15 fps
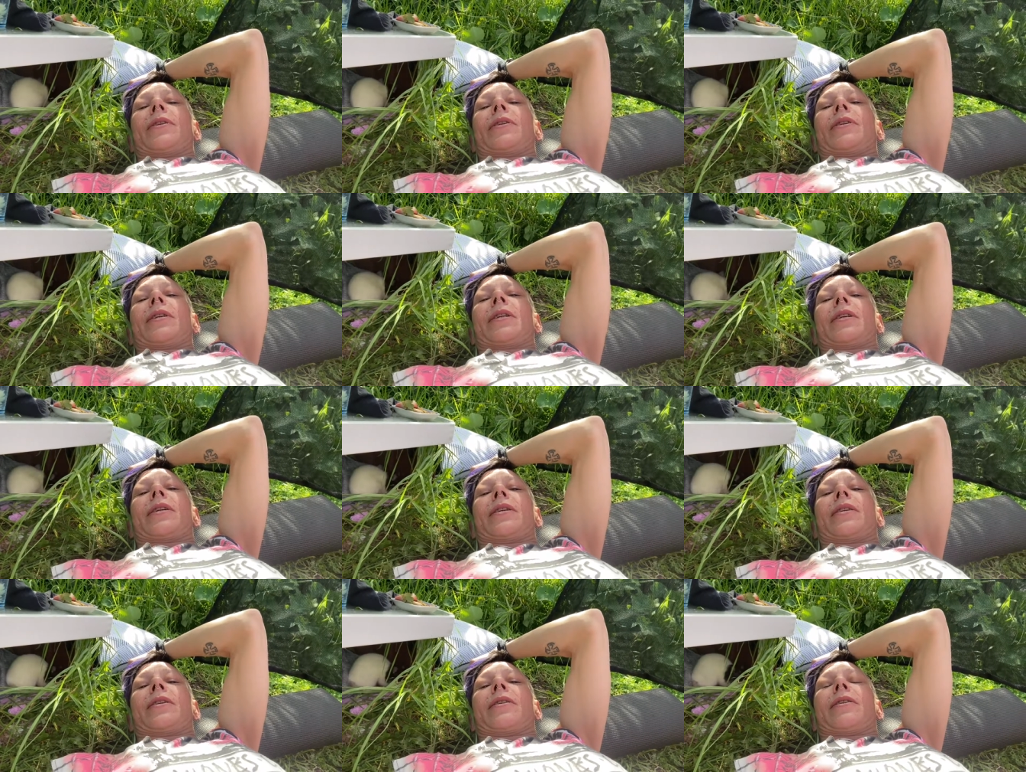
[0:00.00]

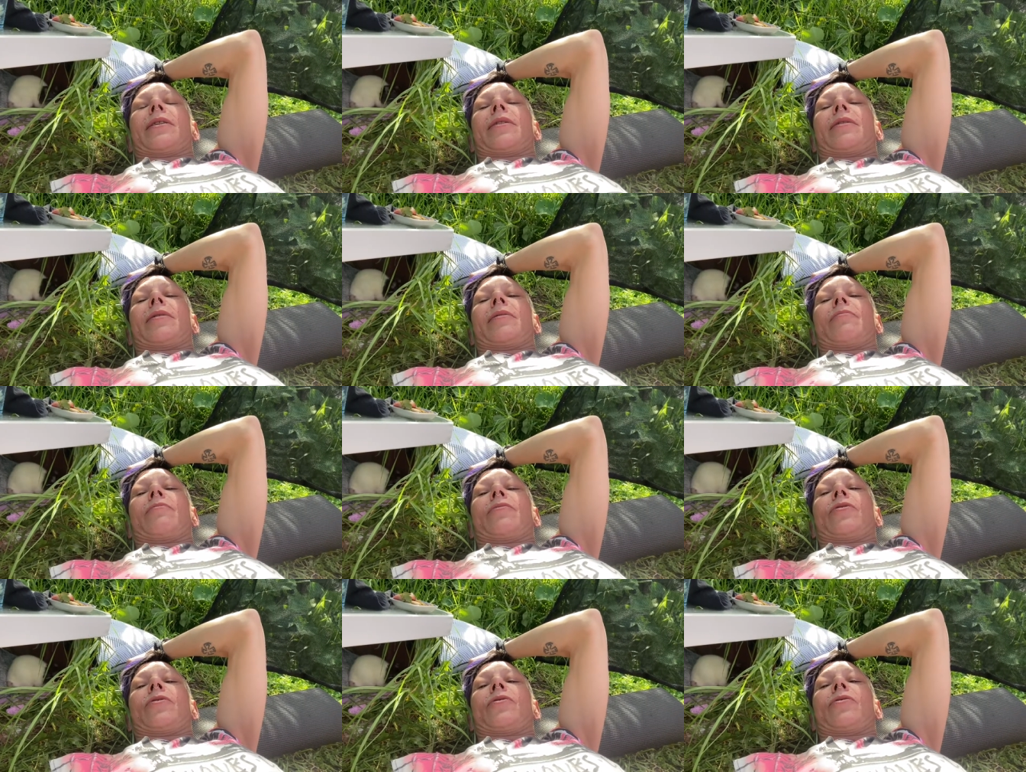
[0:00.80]
Um,
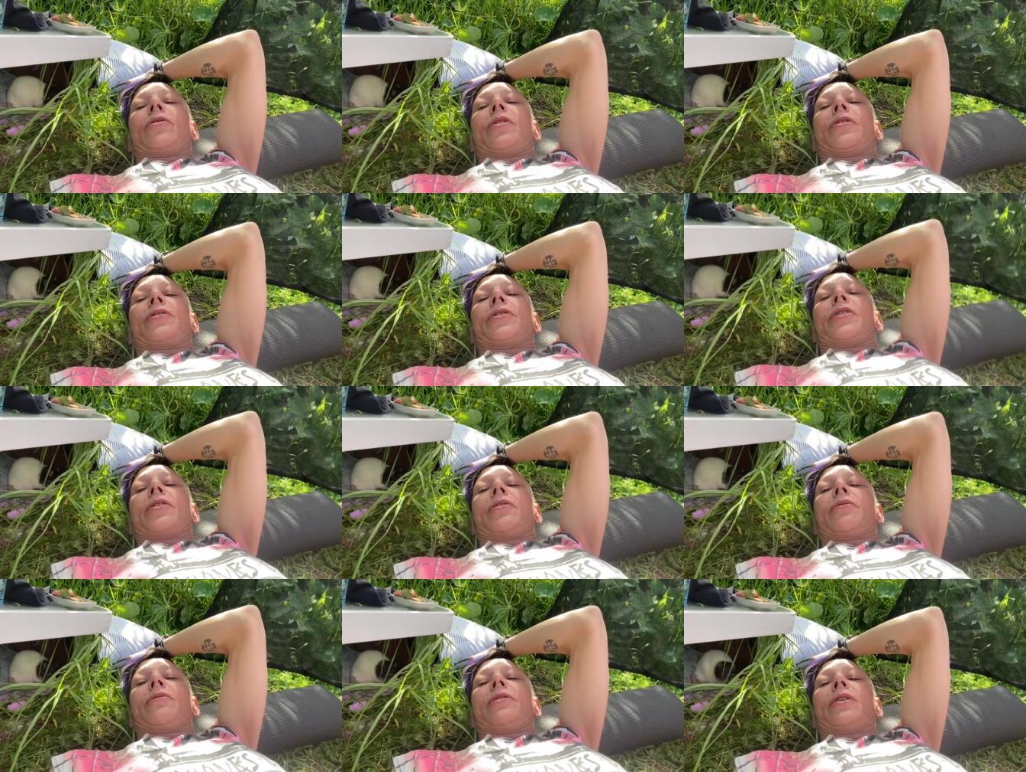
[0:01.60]
all right, so
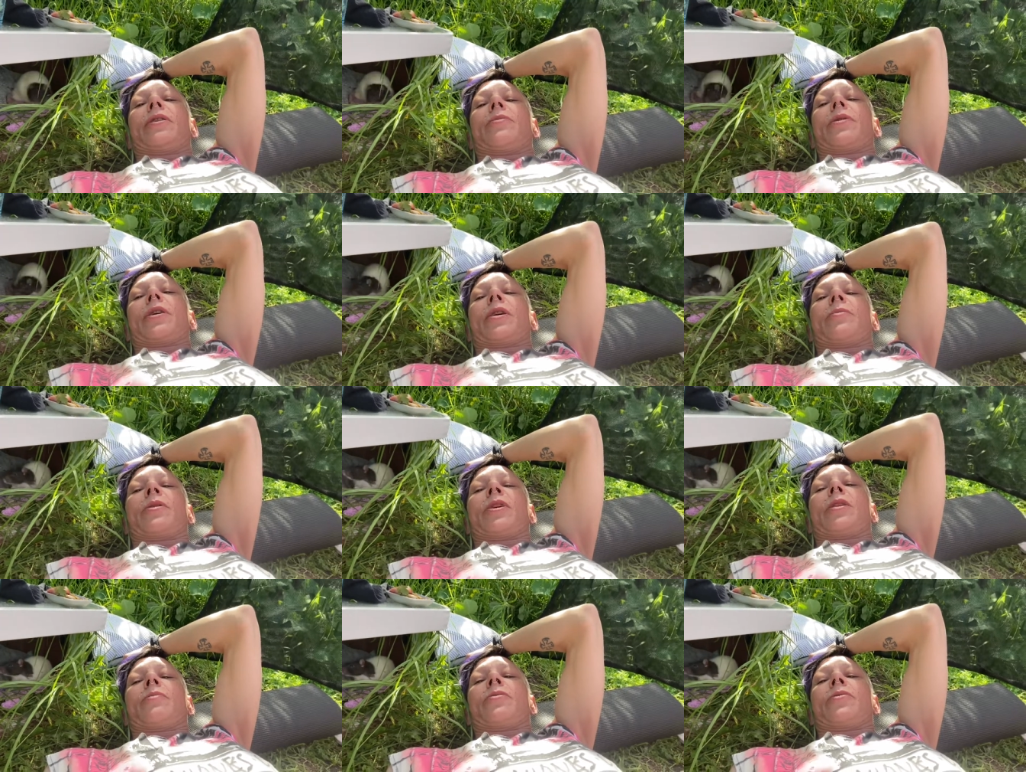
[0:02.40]
yeah, we're coming
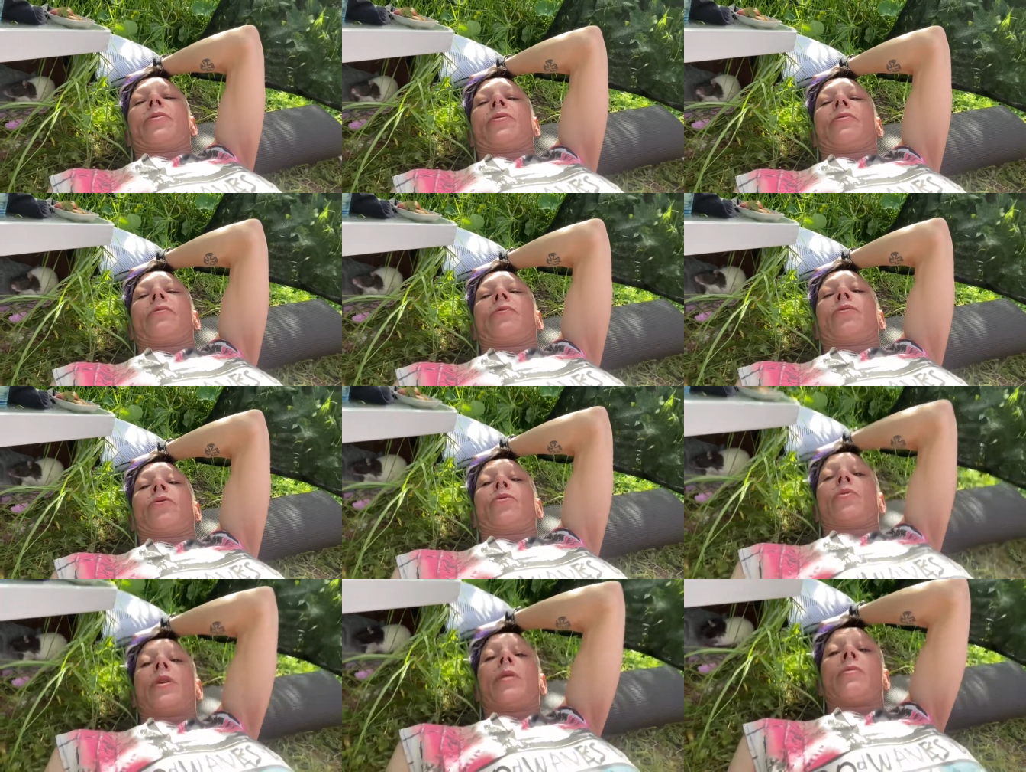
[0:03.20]
up on the
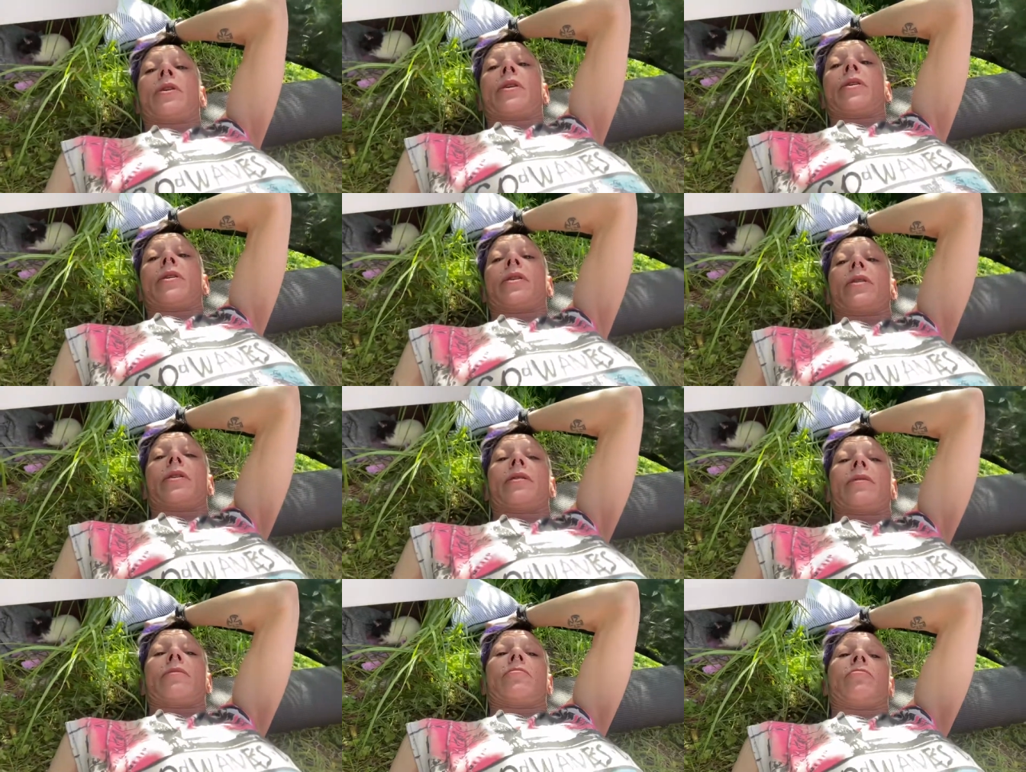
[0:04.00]
420 mark,
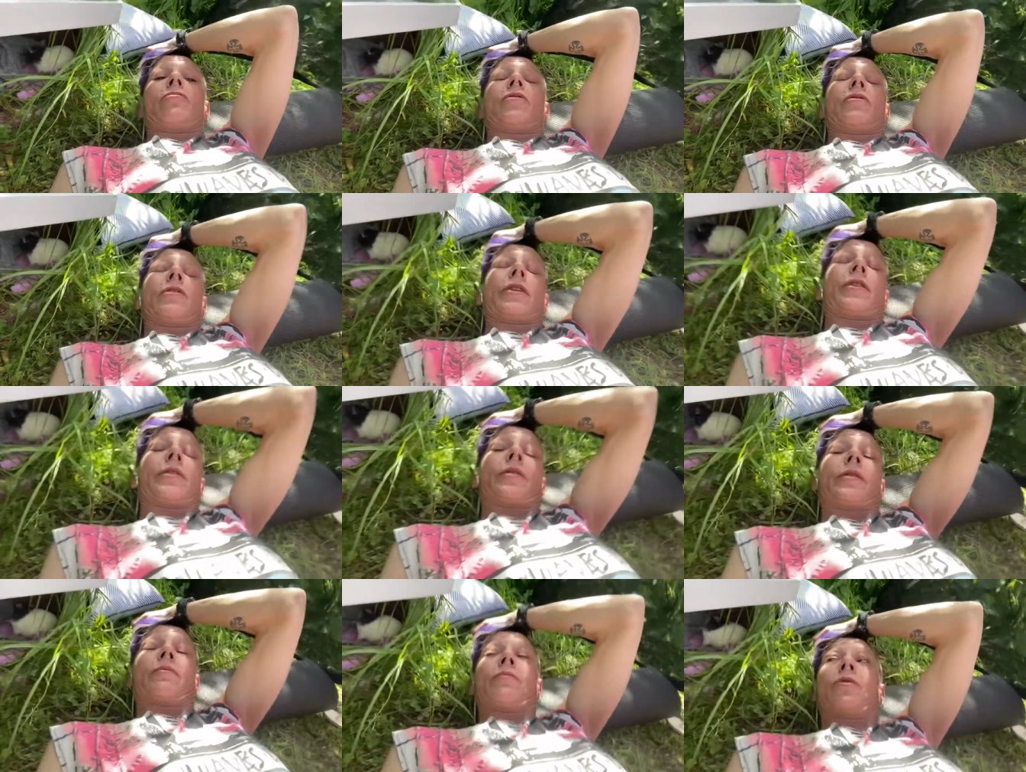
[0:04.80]
and
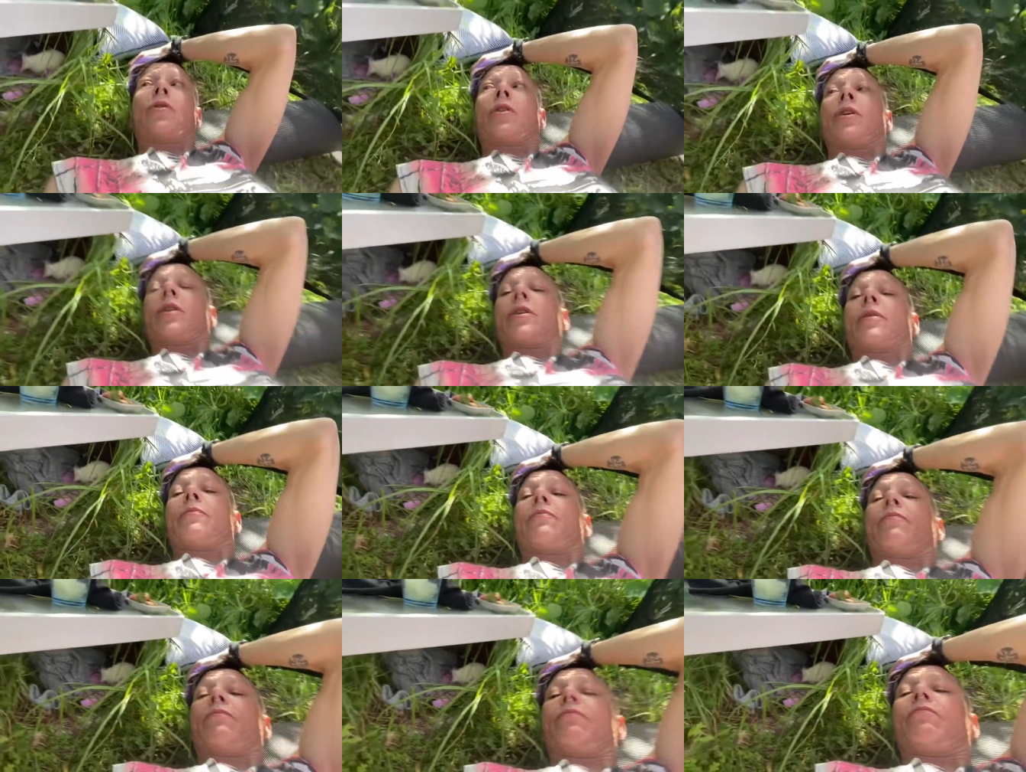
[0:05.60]
that's my
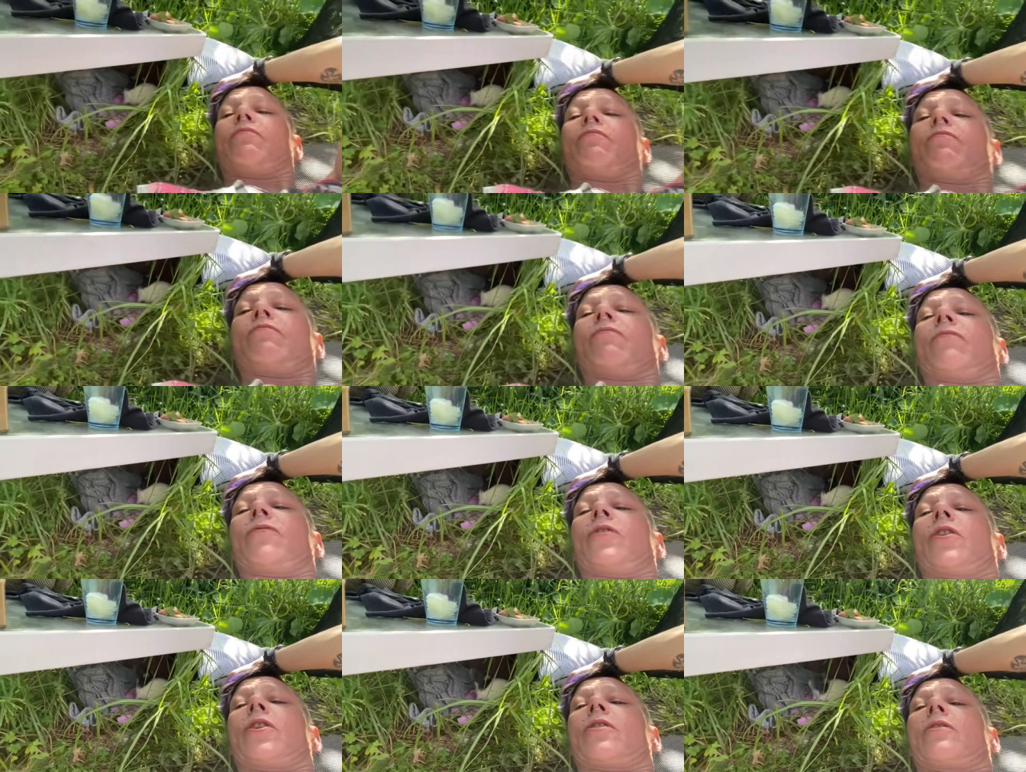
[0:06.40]
um,
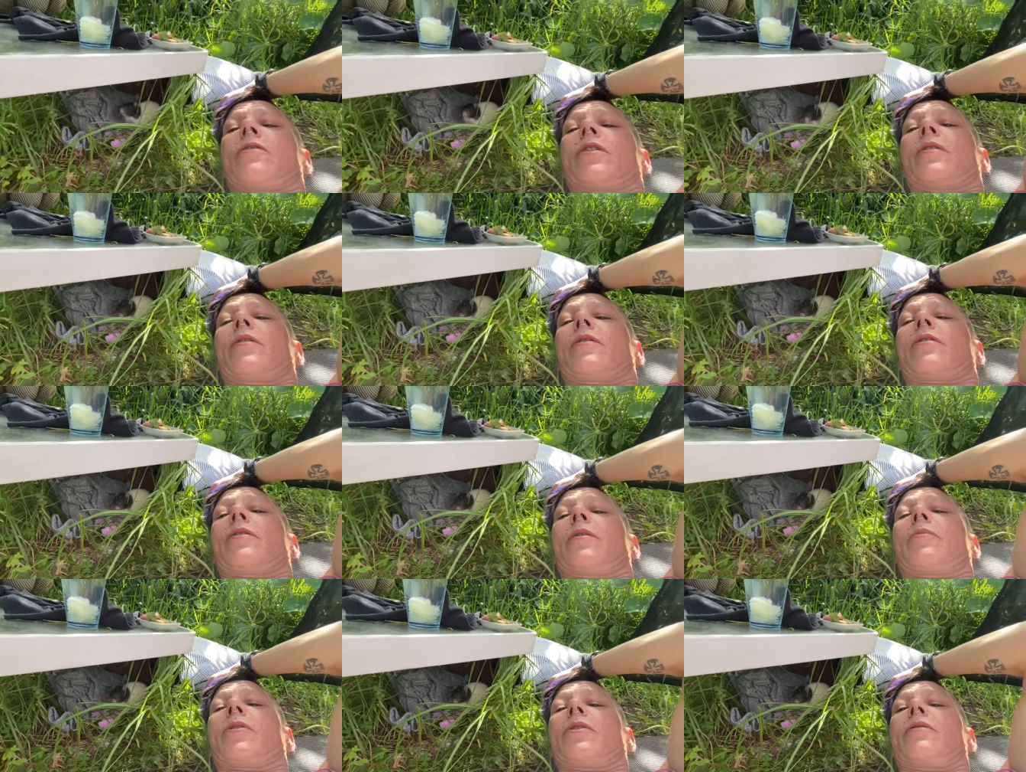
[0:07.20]
video length
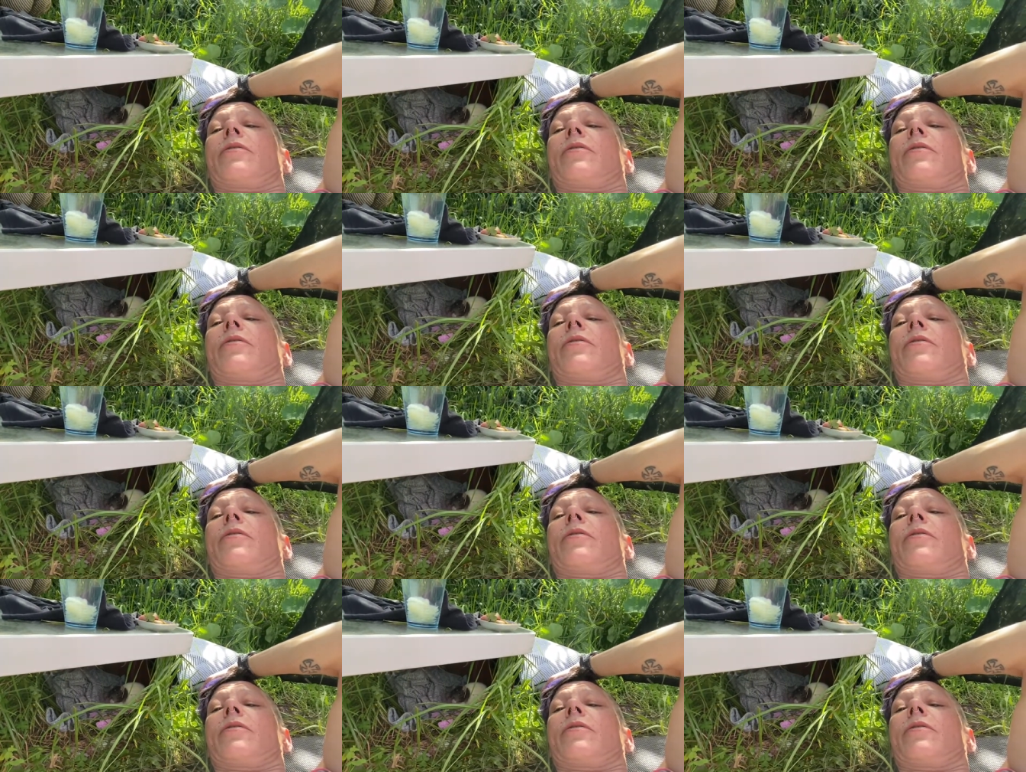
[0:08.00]
limit.